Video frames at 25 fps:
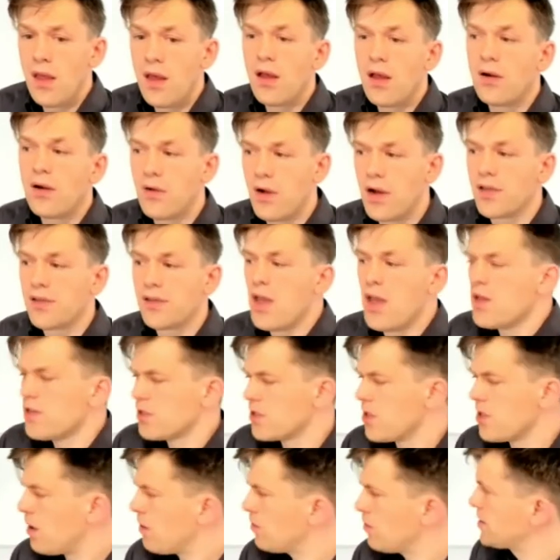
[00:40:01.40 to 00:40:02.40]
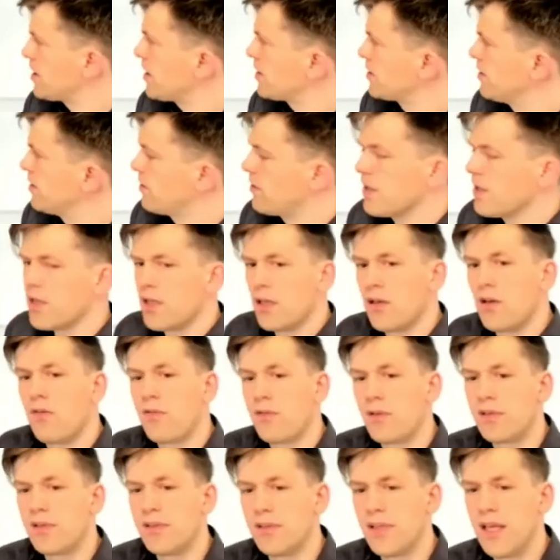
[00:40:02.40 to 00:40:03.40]
All uh, right. So I was actually thinking
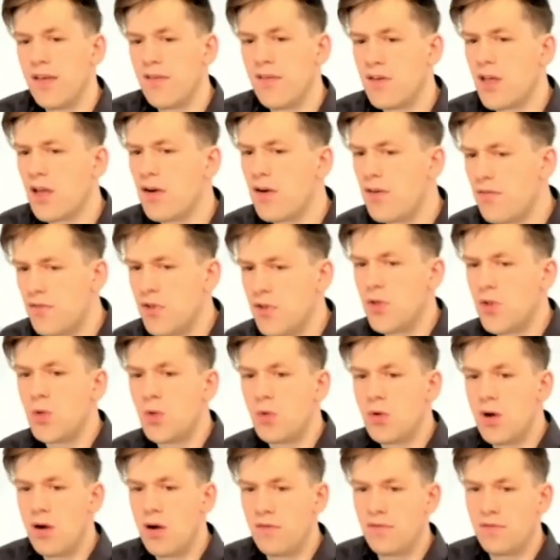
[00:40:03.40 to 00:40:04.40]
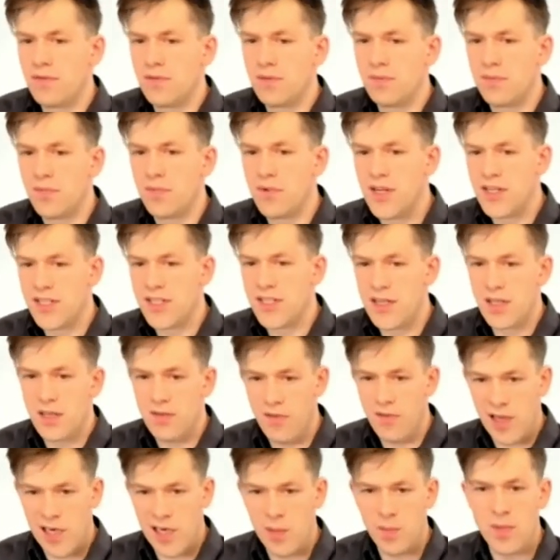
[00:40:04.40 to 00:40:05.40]
of giving a review of recent
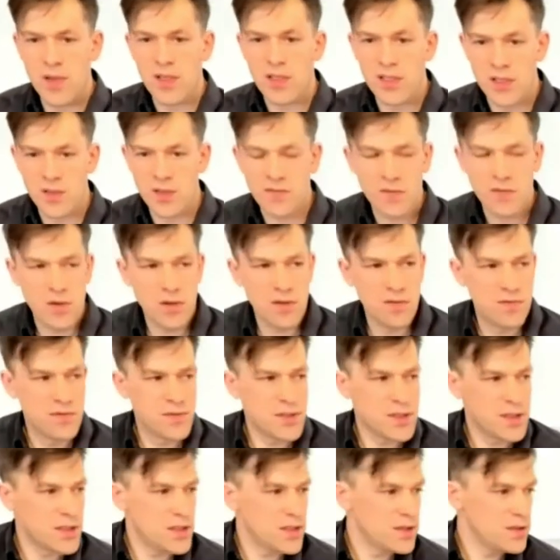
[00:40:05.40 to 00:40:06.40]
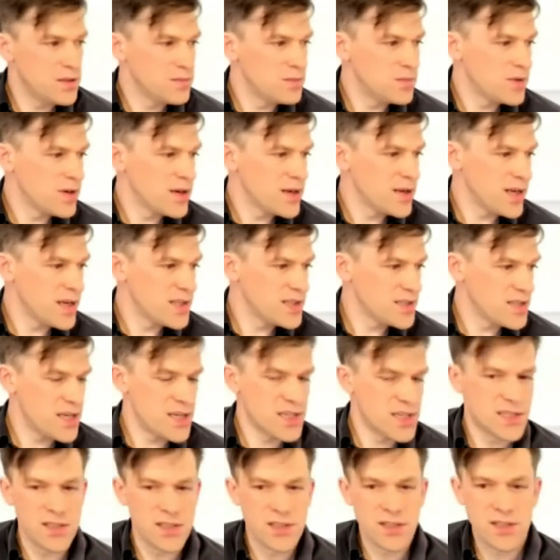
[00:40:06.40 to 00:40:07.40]
developments of, of uh,
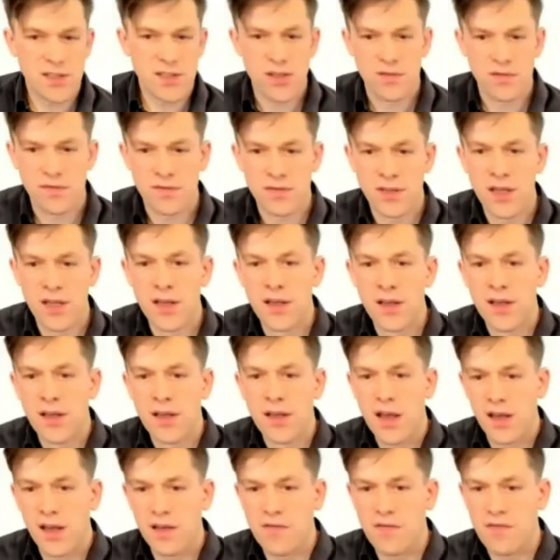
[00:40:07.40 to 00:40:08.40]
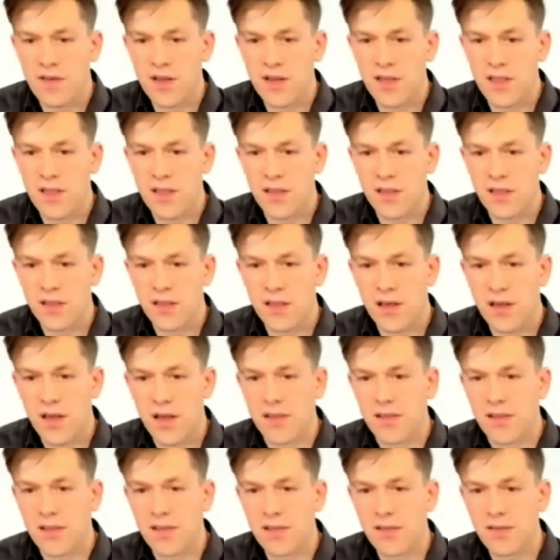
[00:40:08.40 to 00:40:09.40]
realizations of L infinity
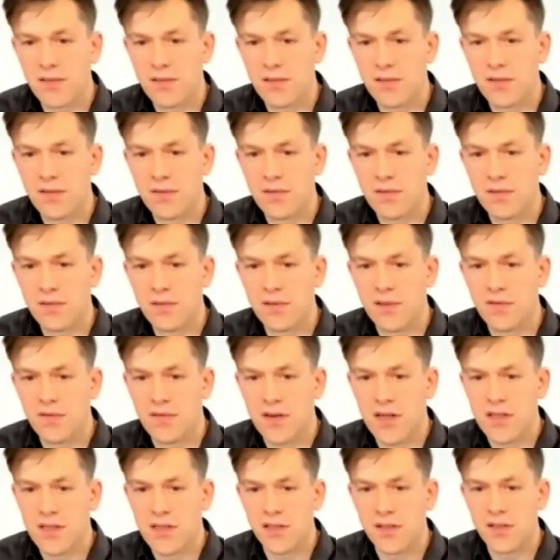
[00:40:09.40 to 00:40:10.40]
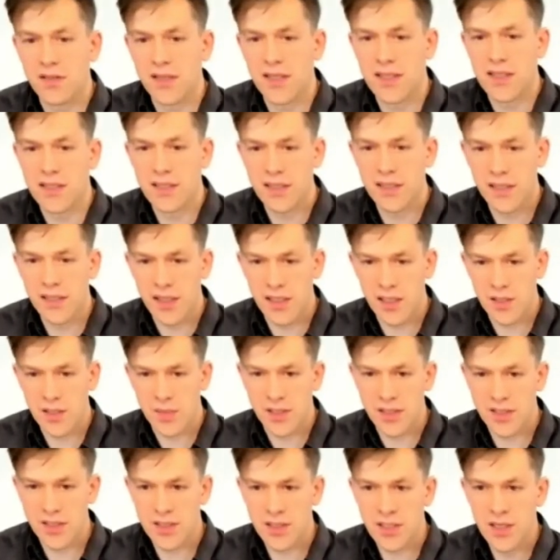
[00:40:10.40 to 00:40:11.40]
and differential Lie
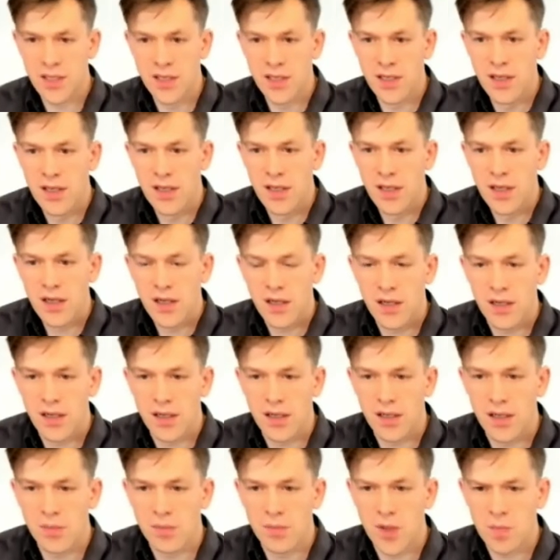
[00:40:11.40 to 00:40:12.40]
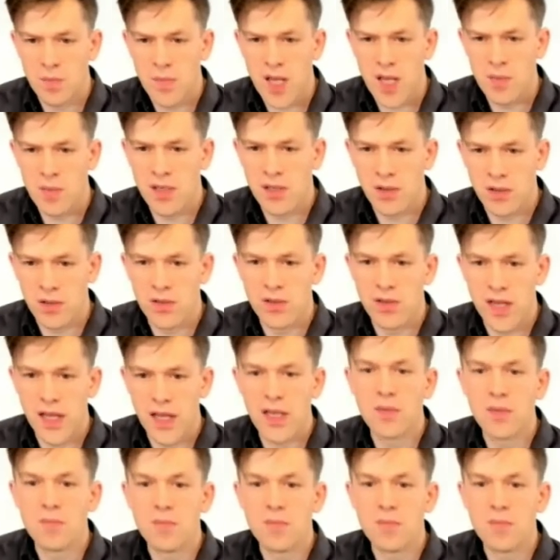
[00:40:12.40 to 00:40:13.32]
algebras, uh, but maybe not today